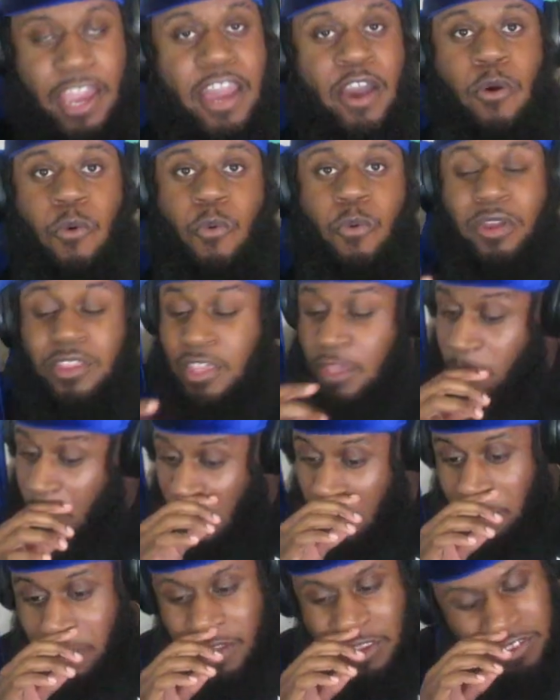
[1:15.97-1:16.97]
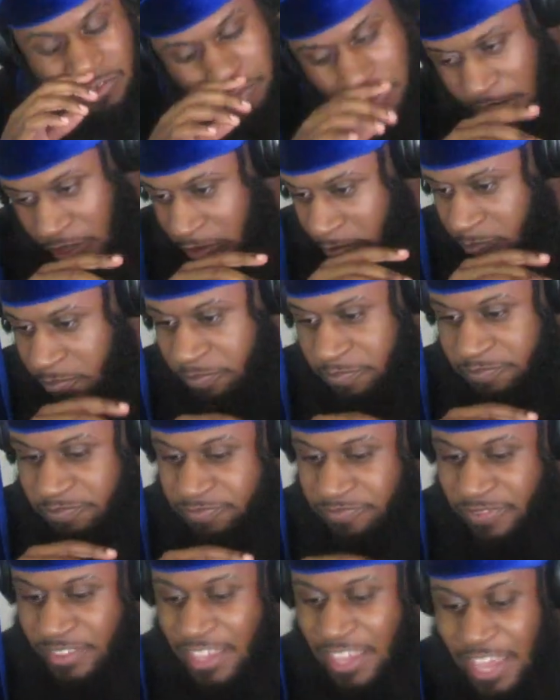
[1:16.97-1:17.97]
One thing about Bleach, man,
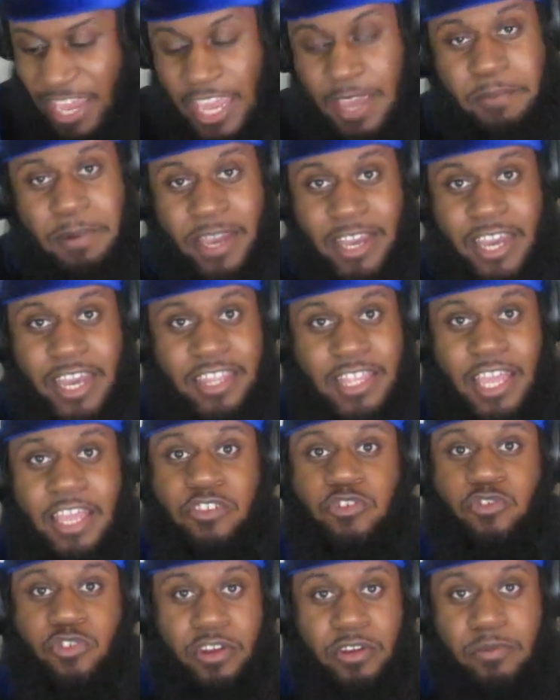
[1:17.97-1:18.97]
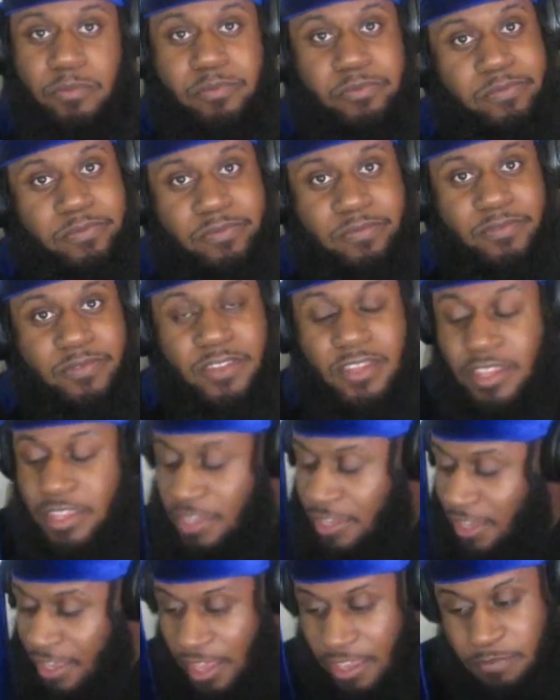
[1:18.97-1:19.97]
everybody got that drip.
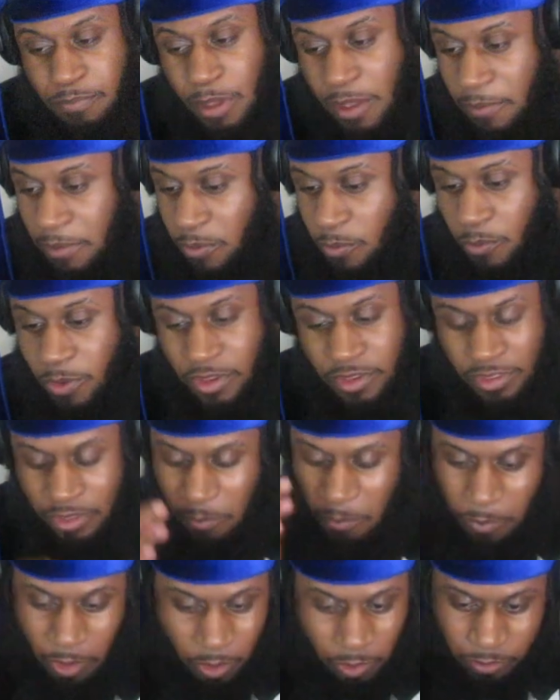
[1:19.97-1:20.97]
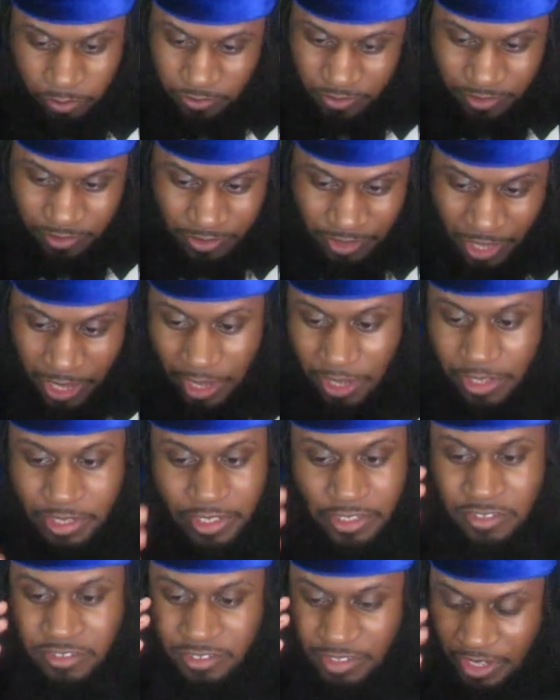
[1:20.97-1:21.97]
That's probably one of the most
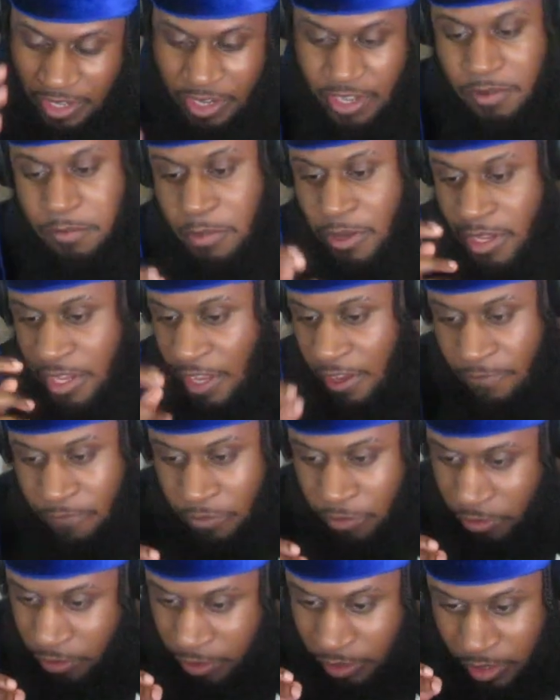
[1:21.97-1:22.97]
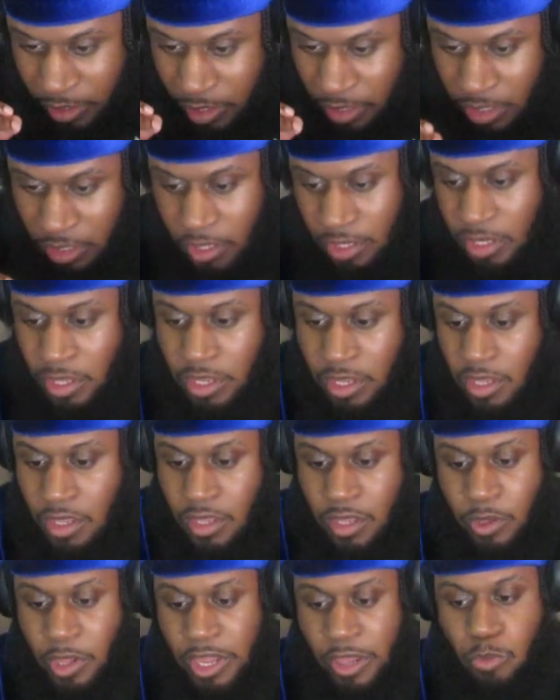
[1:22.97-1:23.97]
stylish anime ever.
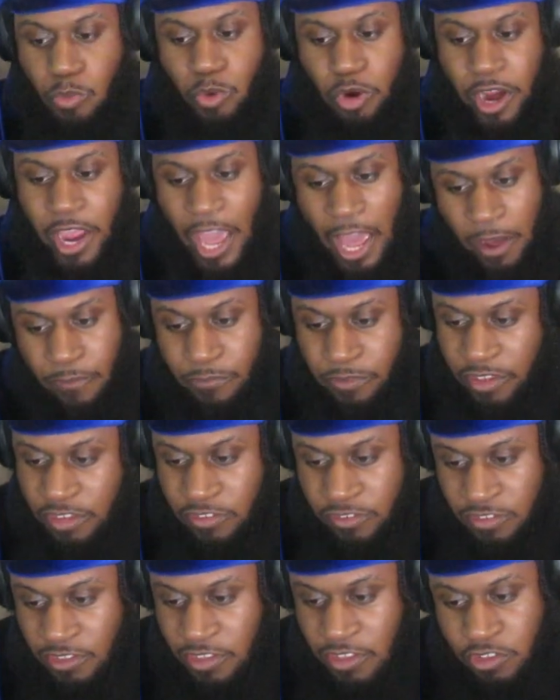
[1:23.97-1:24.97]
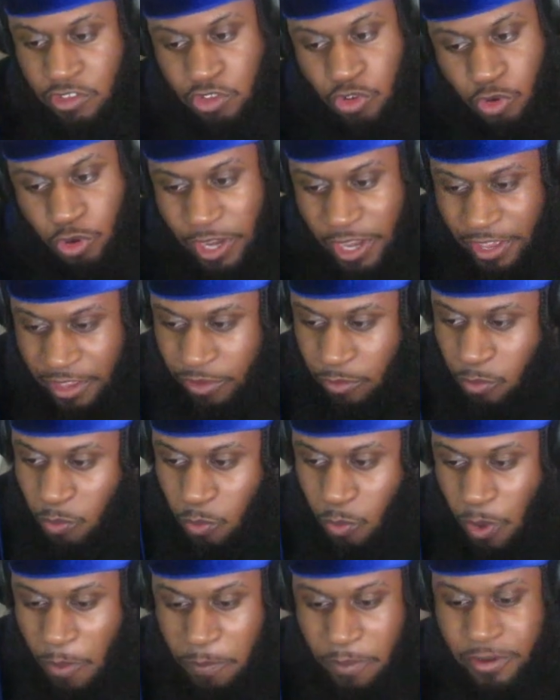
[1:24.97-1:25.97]
Like, wear outfits you don't got
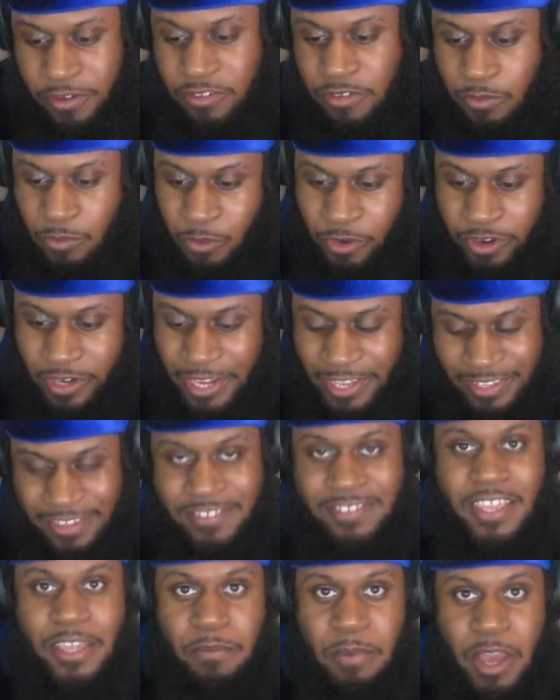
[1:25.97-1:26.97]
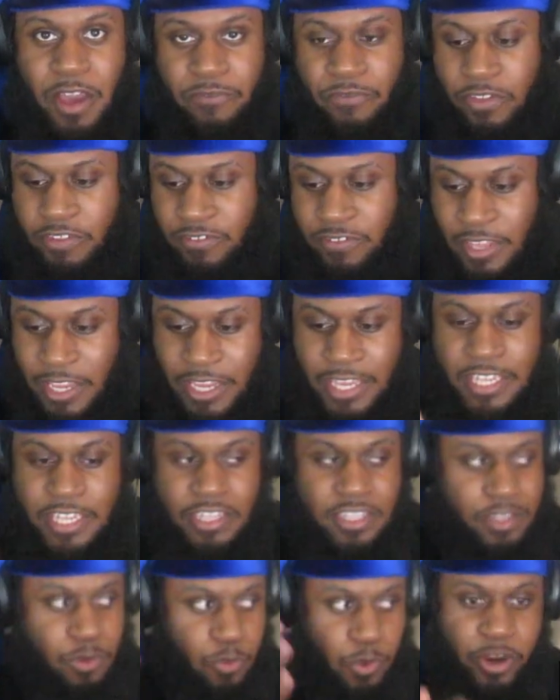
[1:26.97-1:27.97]
one person wearing like the same outfits. They
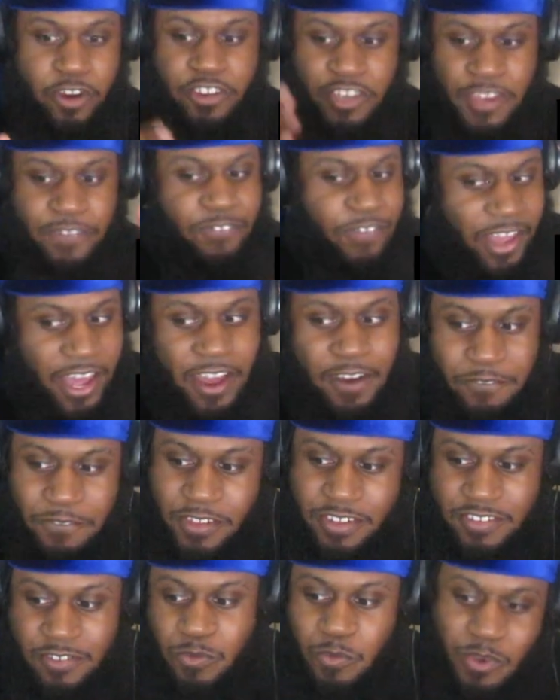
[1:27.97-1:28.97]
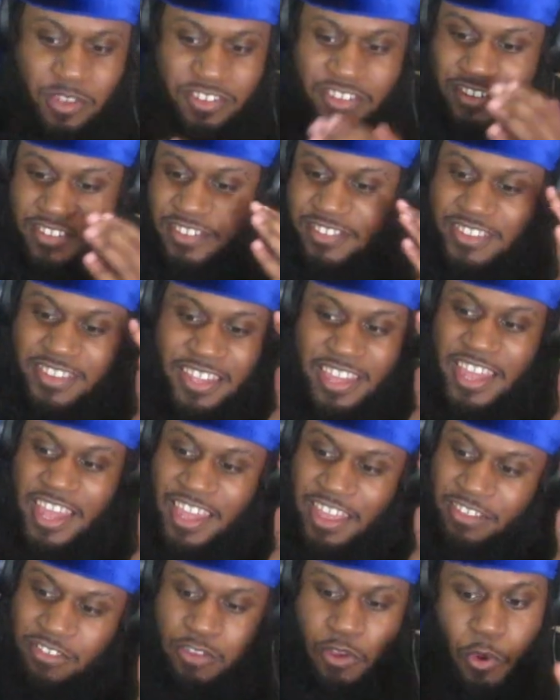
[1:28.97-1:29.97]
wear different outfits, which is
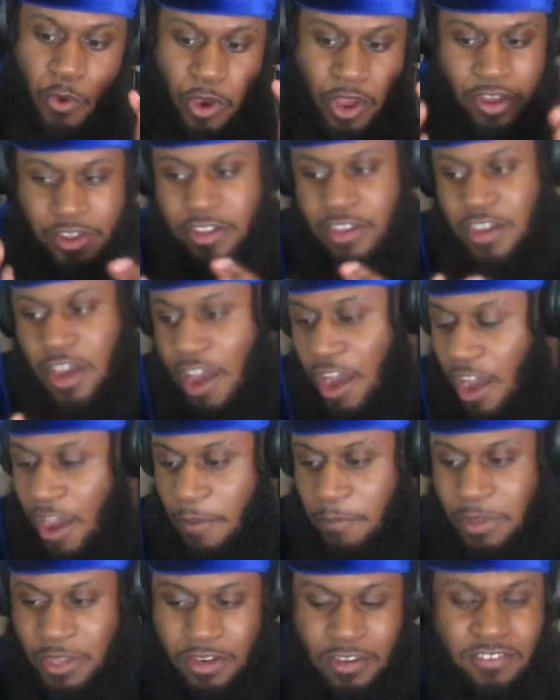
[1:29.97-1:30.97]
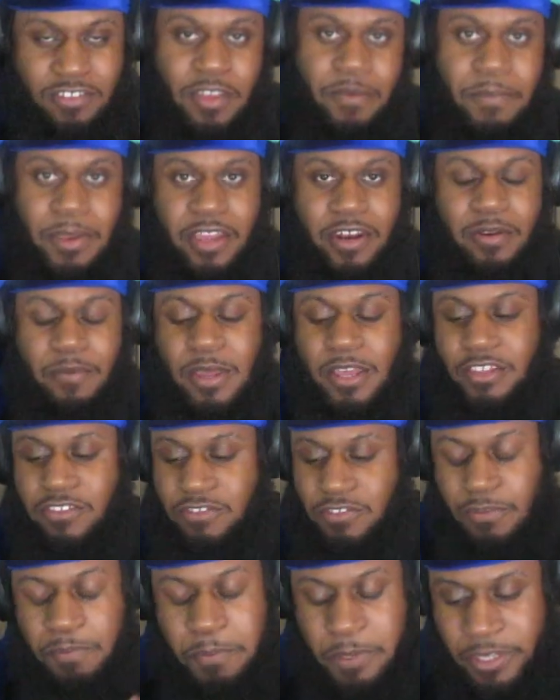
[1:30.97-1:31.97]
so uncommon in some animes.
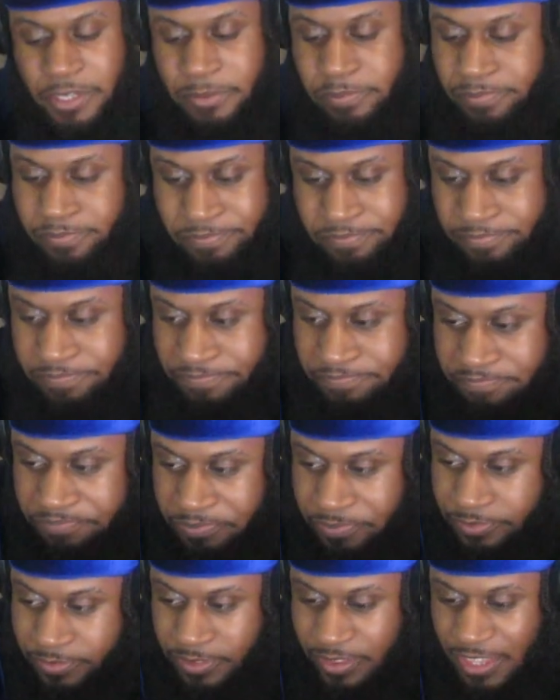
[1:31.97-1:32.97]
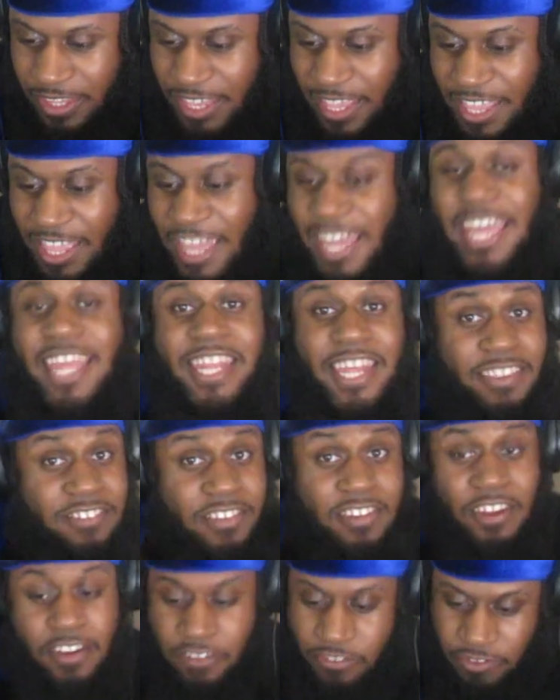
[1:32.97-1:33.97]
But that's
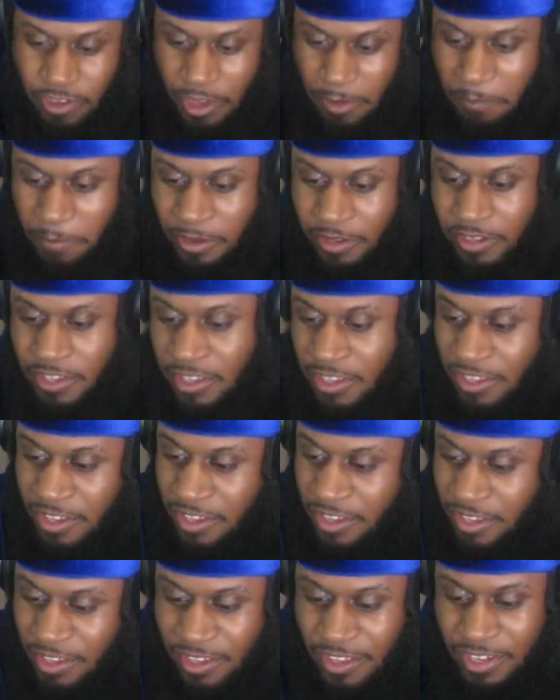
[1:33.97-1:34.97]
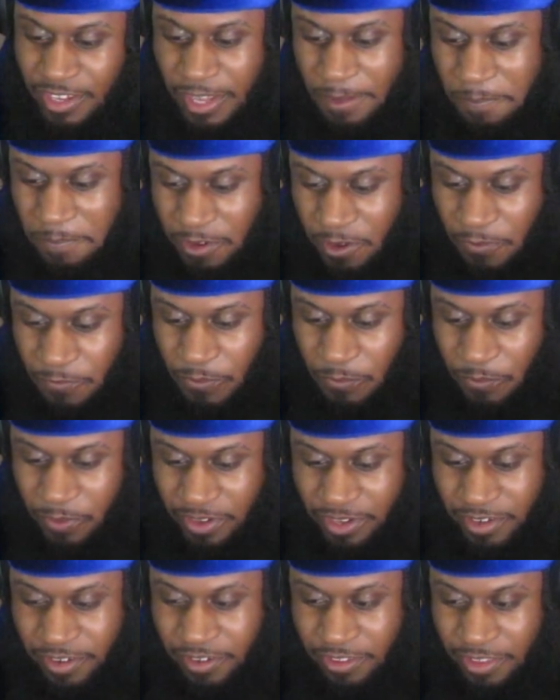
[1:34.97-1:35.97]
another topic. Let me know if you want to
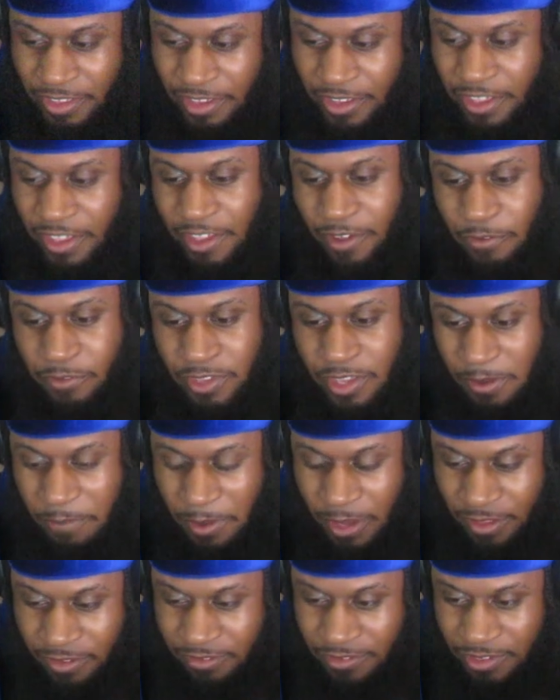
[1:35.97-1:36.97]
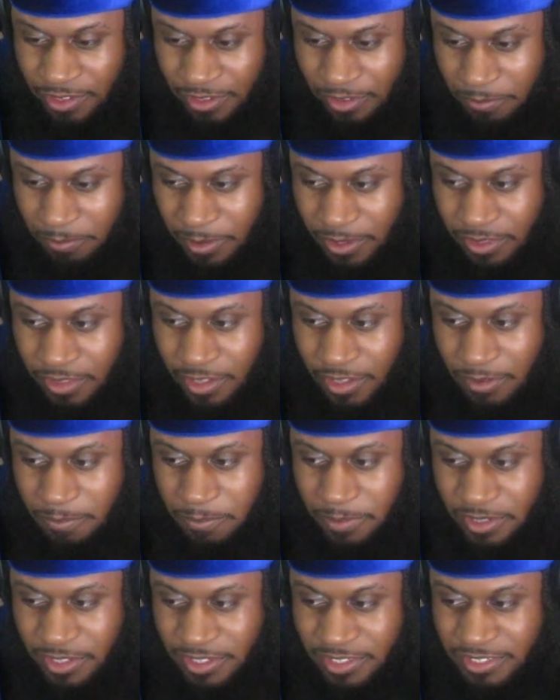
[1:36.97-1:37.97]
hear that. I was thinking about a skit about that,
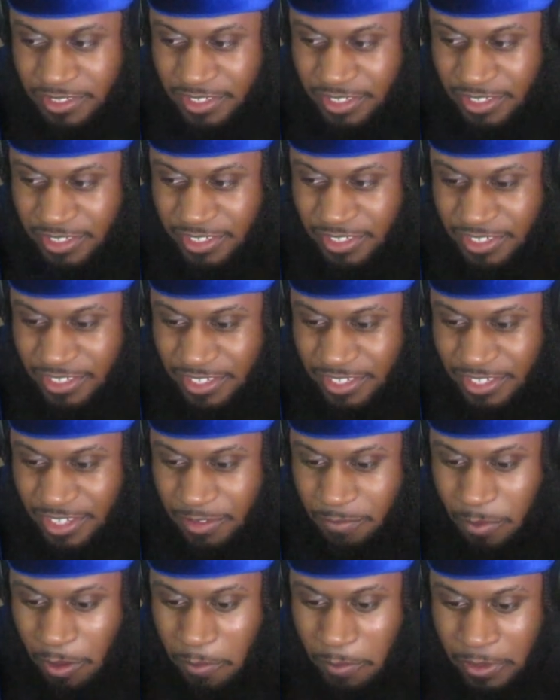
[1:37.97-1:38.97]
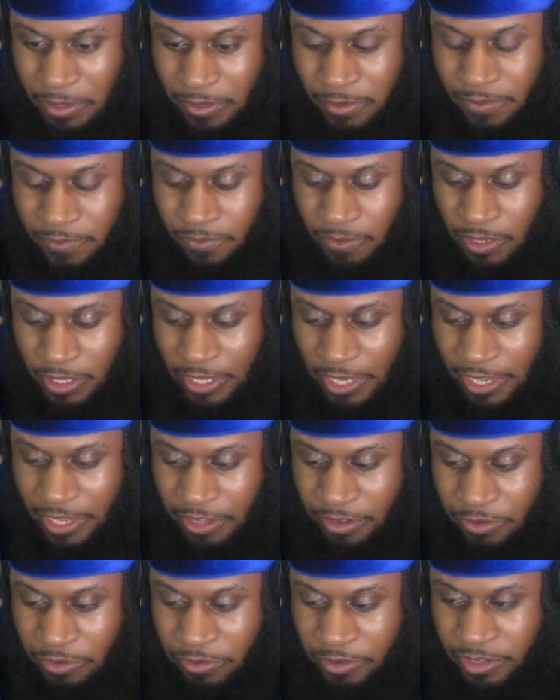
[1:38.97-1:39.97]
but that's probably
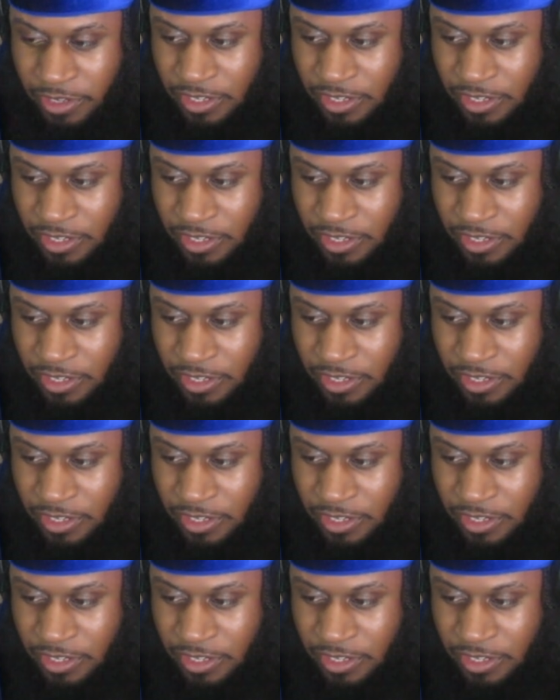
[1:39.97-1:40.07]
later.